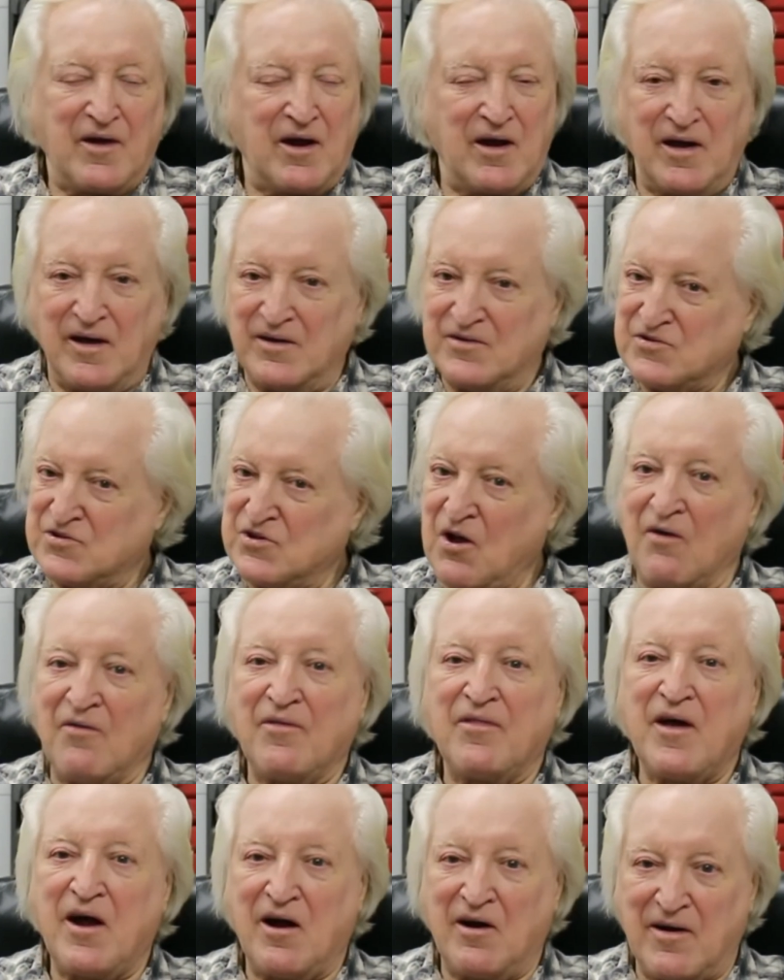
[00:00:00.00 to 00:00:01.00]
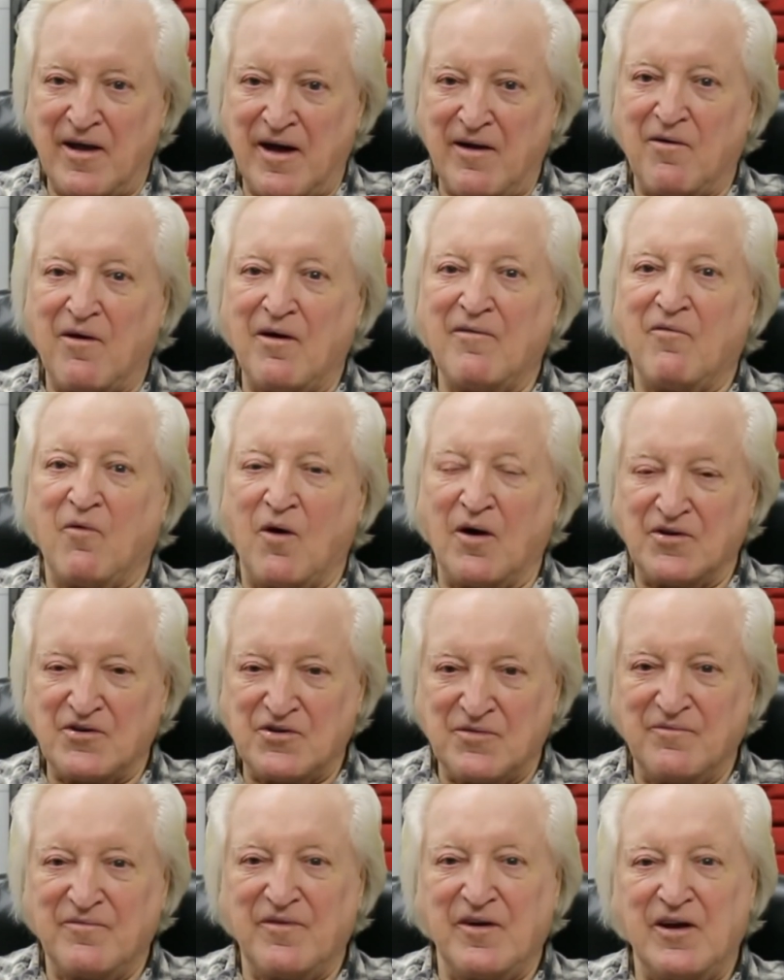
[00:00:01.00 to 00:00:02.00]
It's not there now. I've watched
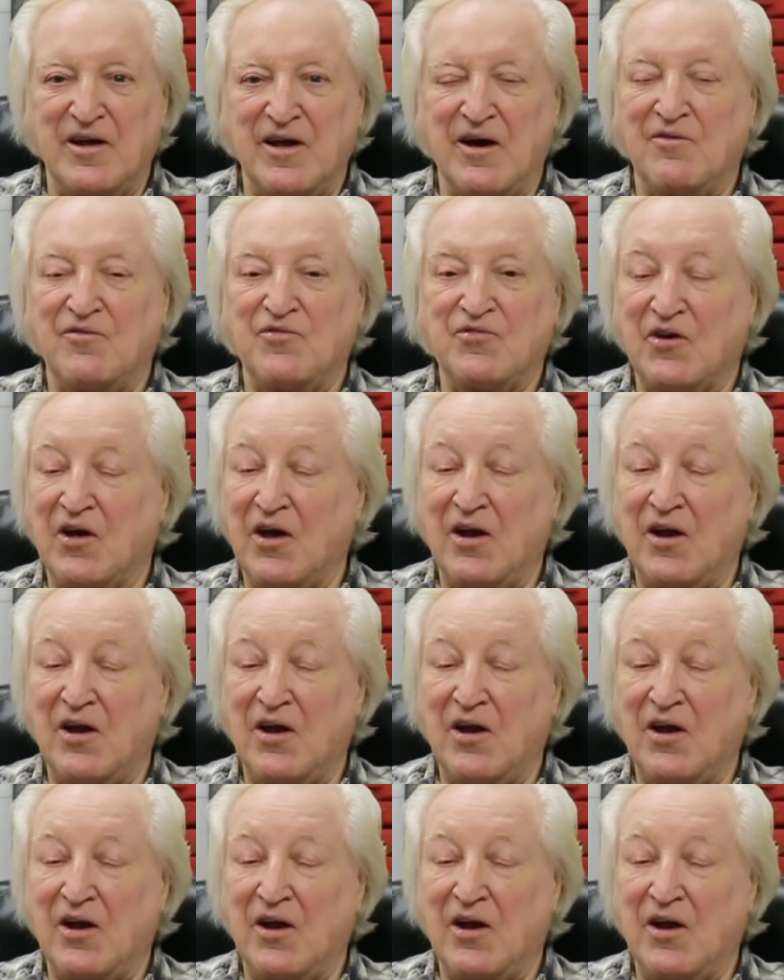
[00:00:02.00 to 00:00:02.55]
some videos